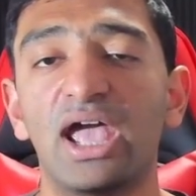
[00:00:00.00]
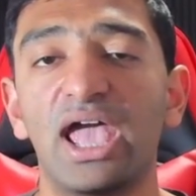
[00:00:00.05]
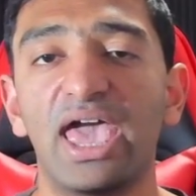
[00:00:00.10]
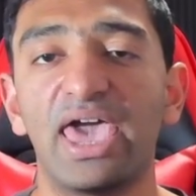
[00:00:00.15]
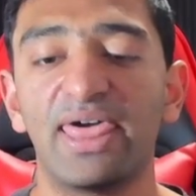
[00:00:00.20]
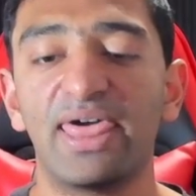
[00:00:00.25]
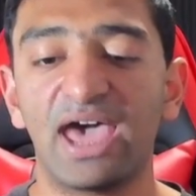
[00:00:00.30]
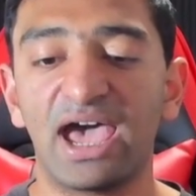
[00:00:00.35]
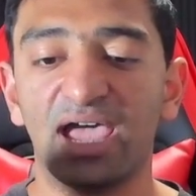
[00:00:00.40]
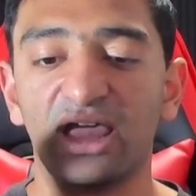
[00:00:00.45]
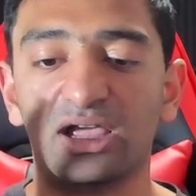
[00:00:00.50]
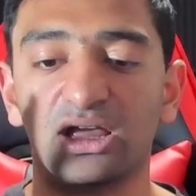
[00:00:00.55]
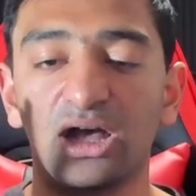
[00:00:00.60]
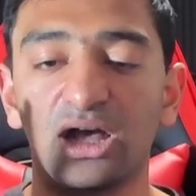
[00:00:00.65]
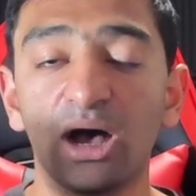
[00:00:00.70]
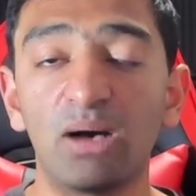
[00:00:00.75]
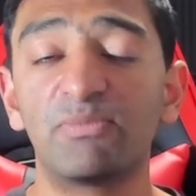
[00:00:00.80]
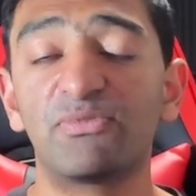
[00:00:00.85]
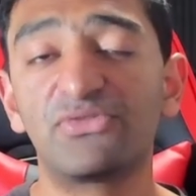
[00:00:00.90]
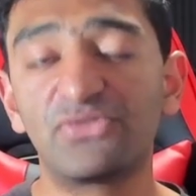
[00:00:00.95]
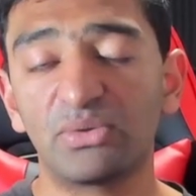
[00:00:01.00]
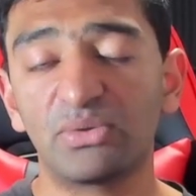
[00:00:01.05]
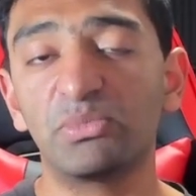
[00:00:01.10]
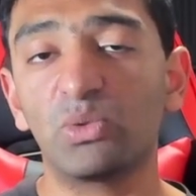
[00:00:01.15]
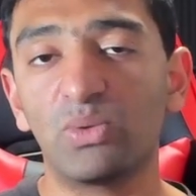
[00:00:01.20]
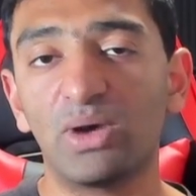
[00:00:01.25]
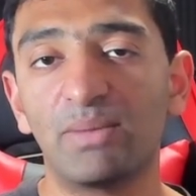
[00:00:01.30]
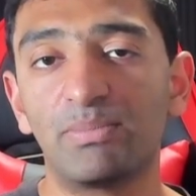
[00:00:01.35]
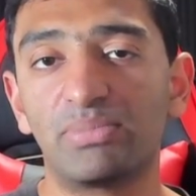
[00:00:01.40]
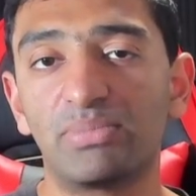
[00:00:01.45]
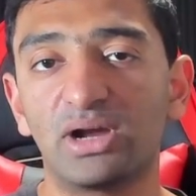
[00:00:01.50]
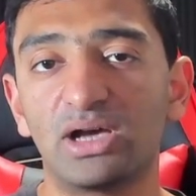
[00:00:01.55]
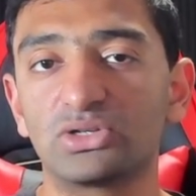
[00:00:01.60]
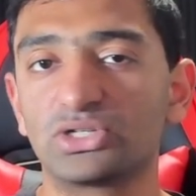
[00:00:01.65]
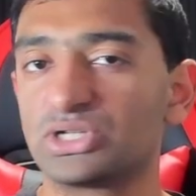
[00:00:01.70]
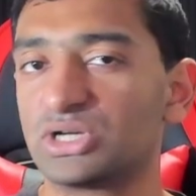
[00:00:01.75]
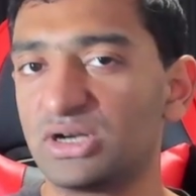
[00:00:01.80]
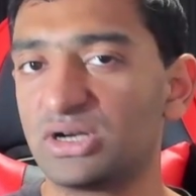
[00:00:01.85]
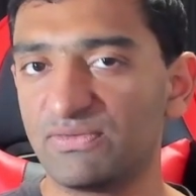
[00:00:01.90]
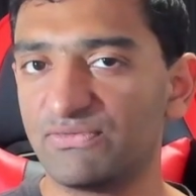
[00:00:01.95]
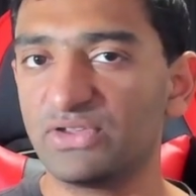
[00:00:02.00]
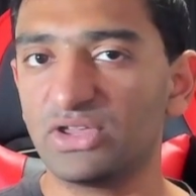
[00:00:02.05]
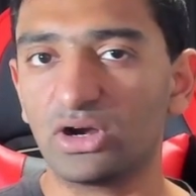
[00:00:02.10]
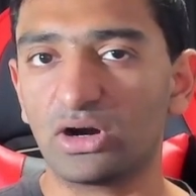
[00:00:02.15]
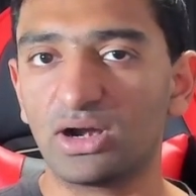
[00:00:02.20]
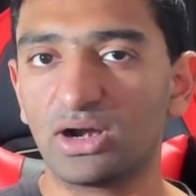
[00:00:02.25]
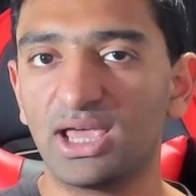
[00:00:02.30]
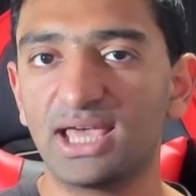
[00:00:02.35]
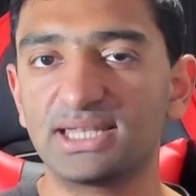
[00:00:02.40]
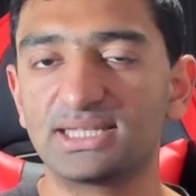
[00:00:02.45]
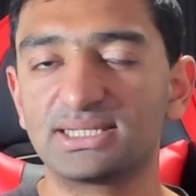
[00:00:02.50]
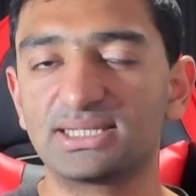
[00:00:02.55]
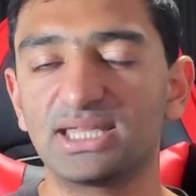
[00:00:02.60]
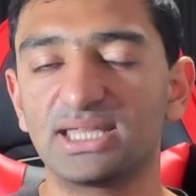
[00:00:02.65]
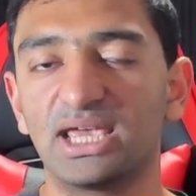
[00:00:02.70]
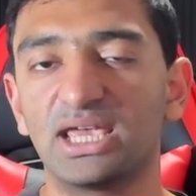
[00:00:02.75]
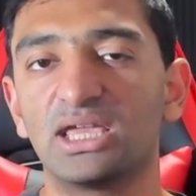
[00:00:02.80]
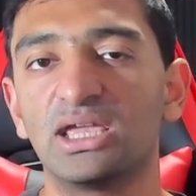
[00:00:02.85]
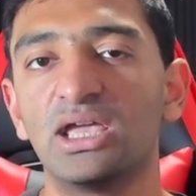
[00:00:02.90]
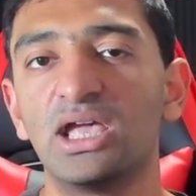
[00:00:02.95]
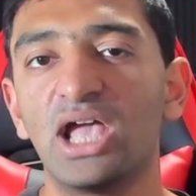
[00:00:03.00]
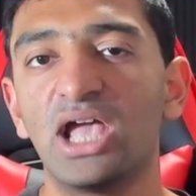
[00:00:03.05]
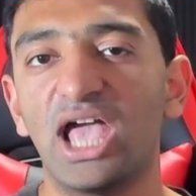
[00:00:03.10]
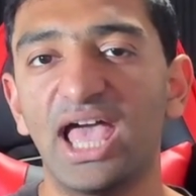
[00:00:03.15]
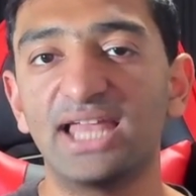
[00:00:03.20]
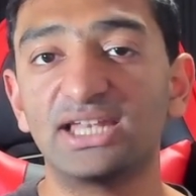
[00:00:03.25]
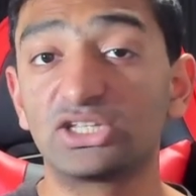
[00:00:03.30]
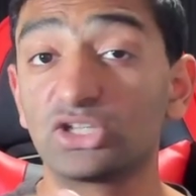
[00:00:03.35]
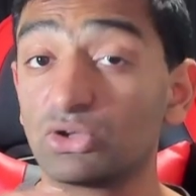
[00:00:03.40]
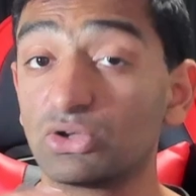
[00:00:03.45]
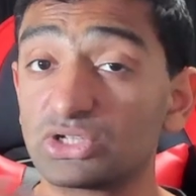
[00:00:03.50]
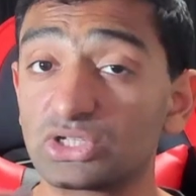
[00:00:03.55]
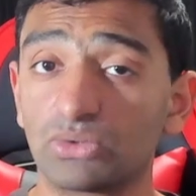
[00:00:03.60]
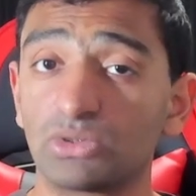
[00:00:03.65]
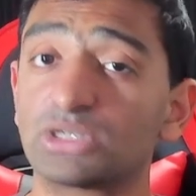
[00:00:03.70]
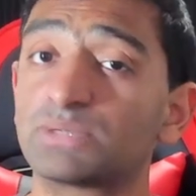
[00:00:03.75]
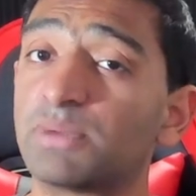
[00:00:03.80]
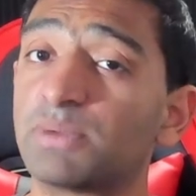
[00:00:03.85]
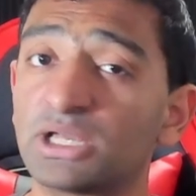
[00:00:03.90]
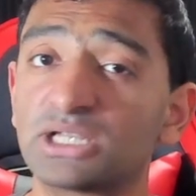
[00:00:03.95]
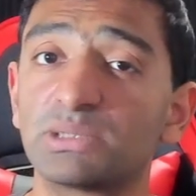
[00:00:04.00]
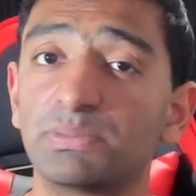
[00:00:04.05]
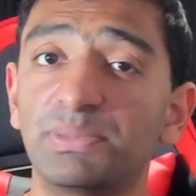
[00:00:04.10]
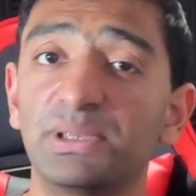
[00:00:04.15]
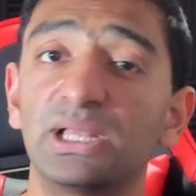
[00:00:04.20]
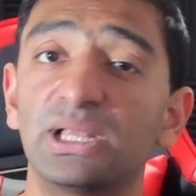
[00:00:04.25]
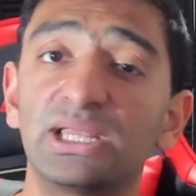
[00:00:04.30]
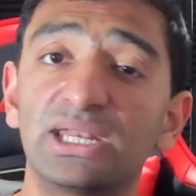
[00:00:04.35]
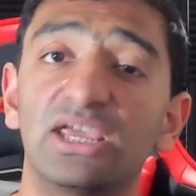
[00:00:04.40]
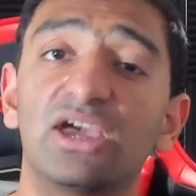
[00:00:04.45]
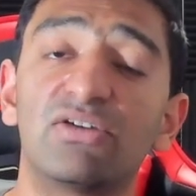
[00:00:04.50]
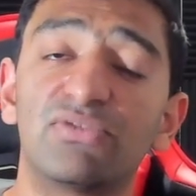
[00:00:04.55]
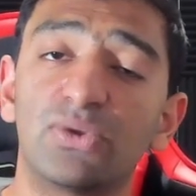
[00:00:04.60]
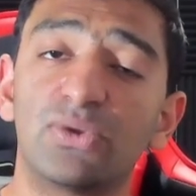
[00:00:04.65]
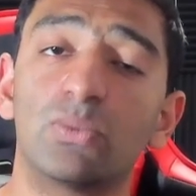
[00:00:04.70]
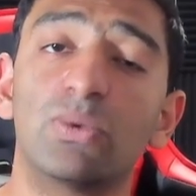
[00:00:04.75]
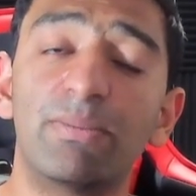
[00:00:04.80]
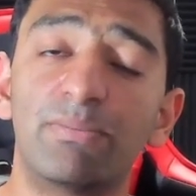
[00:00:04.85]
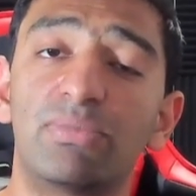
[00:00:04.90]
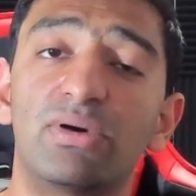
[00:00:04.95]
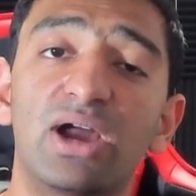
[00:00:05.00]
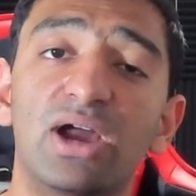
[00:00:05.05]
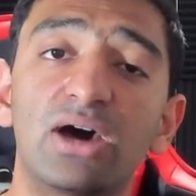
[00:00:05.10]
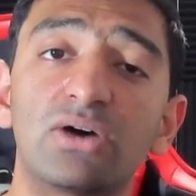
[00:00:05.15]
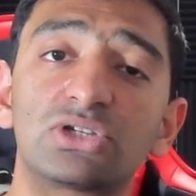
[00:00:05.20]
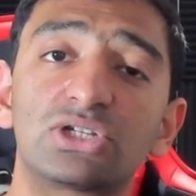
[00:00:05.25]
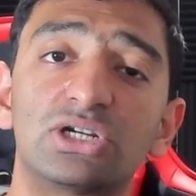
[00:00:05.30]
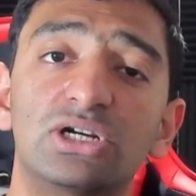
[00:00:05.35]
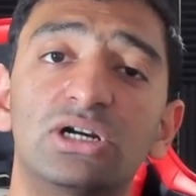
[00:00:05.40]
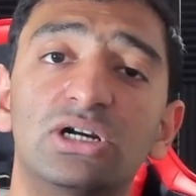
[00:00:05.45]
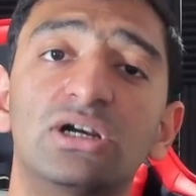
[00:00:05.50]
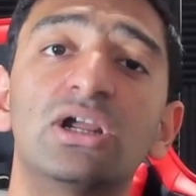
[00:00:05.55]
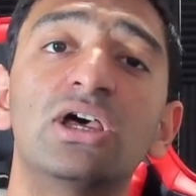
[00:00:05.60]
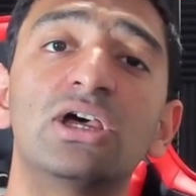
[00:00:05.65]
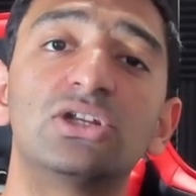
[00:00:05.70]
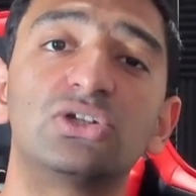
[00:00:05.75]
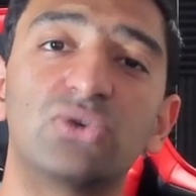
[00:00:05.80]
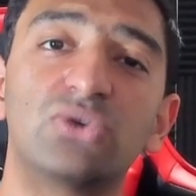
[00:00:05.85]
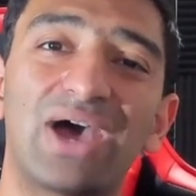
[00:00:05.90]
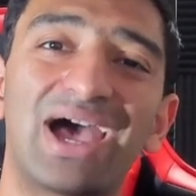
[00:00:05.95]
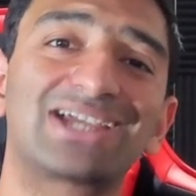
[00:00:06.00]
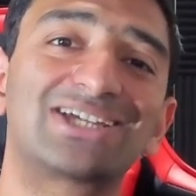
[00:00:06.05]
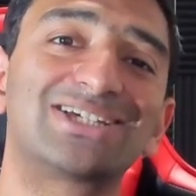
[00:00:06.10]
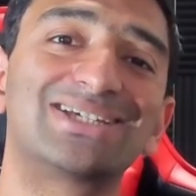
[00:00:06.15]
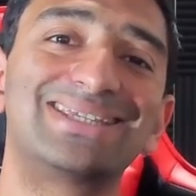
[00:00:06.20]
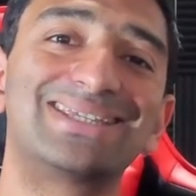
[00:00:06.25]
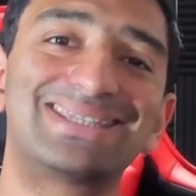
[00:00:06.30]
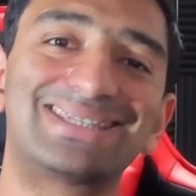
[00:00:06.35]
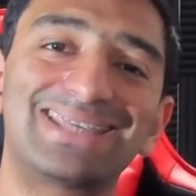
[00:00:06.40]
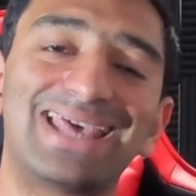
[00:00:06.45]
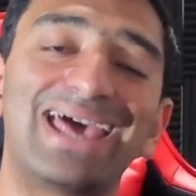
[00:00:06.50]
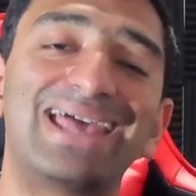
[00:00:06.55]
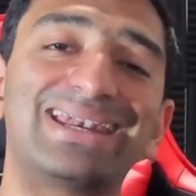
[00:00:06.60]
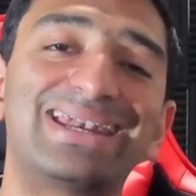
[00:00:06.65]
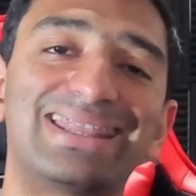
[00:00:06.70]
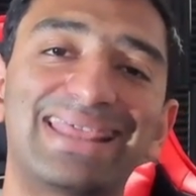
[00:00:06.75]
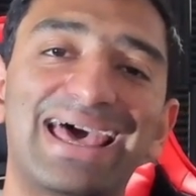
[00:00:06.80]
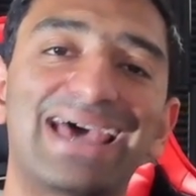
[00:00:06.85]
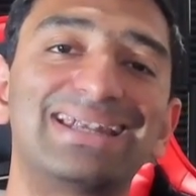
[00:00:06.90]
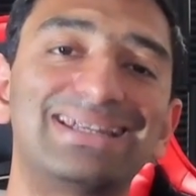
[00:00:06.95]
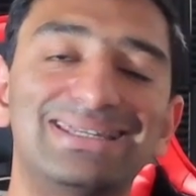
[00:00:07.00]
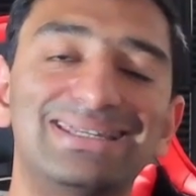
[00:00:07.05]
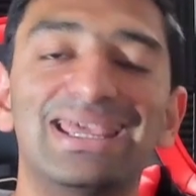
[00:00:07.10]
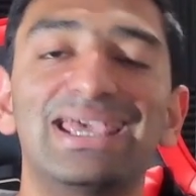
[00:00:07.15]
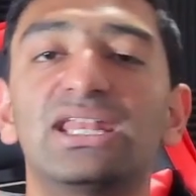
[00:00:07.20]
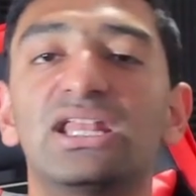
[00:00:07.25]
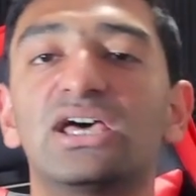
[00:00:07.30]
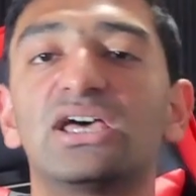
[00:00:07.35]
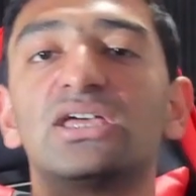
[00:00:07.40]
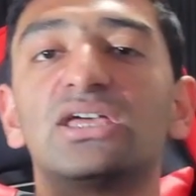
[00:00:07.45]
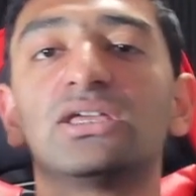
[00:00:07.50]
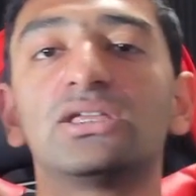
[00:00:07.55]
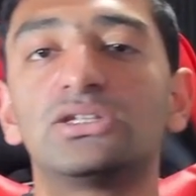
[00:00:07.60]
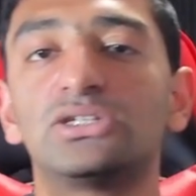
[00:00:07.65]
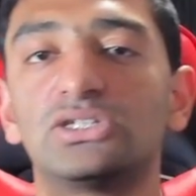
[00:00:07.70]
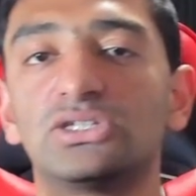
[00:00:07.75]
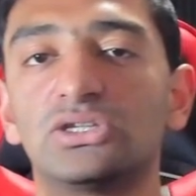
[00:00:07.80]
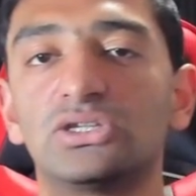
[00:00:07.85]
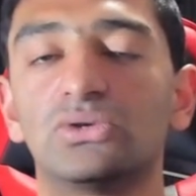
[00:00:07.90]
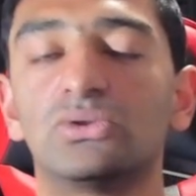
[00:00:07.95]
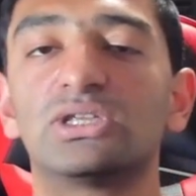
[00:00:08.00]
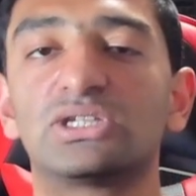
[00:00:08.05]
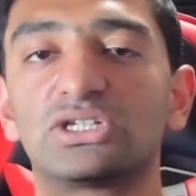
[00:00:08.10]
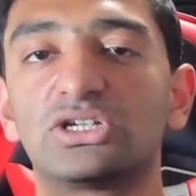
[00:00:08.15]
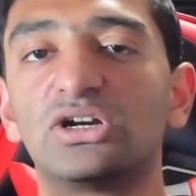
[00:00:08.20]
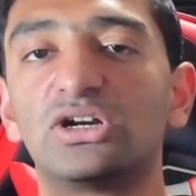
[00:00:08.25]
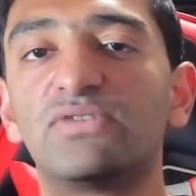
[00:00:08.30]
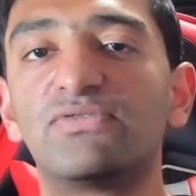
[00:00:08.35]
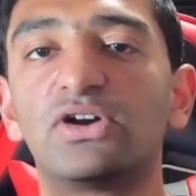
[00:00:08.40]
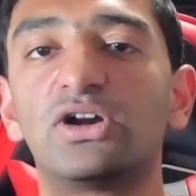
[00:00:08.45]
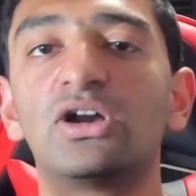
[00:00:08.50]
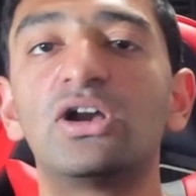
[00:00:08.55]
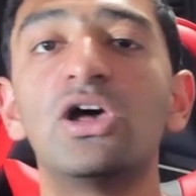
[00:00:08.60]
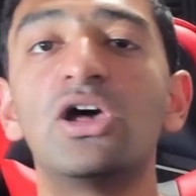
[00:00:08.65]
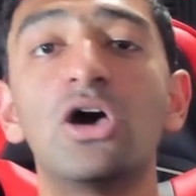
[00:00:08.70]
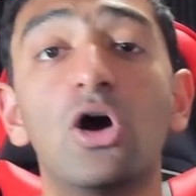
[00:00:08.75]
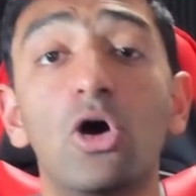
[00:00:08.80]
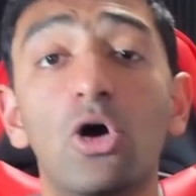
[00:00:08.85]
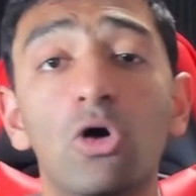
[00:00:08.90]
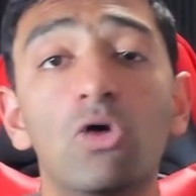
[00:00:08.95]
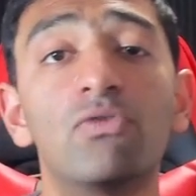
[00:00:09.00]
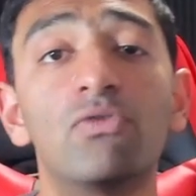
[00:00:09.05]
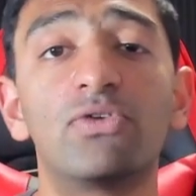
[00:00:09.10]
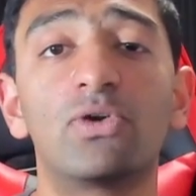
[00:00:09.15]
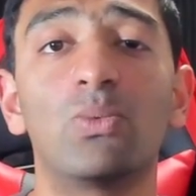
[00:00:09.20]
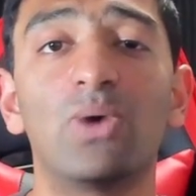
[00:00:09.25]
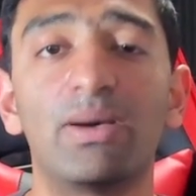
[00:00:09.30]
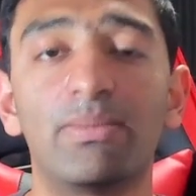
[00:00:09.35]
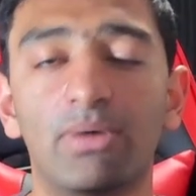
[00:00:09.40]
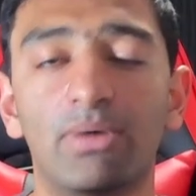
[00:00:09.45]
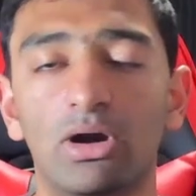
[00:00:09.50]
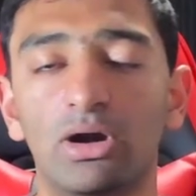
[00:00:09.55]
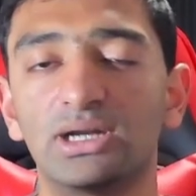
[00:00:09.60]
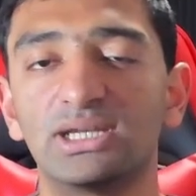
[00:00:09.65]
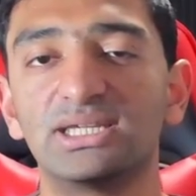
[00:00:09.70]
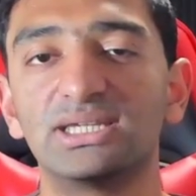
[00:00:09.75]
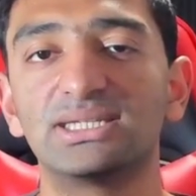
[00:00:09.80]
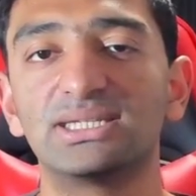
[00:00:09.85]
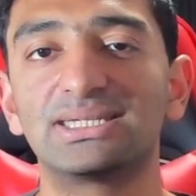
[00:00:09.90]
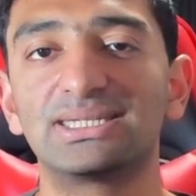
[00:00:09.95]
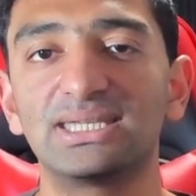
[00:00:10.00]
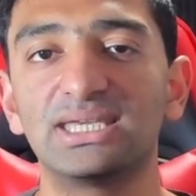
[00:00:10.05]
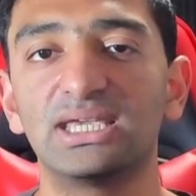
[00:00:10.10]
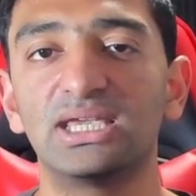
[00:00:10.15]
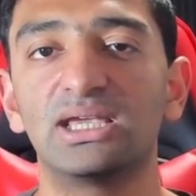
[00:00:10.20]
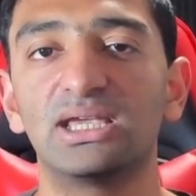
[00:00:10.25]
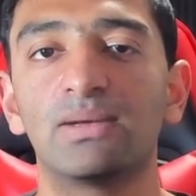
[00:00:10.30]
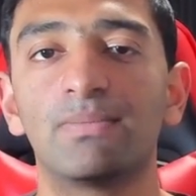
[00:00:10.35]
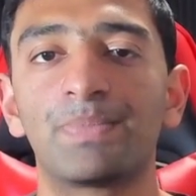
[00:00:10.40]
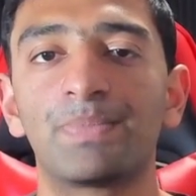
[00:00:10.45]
that come from the web browser and VR headset. And so it's the responsibility of the web browser to actually send that data to the server over WebRTC.